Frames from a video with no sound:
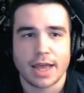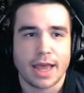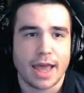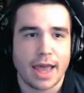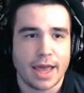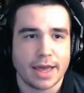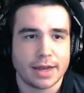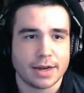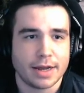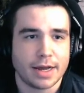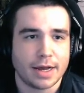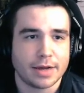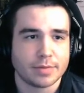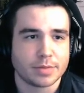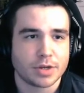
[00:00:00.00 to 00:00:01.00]
and
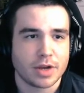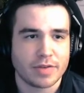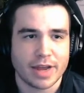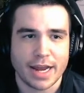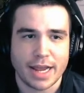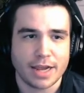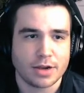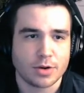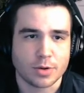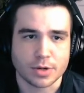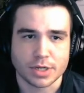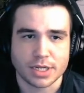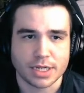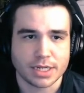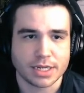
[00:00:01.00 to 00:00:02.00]
so I've got 8 core,
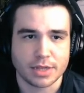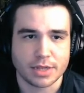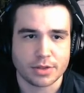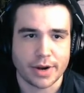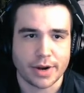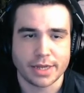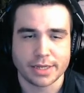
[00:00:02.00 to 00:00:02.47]
16 threads.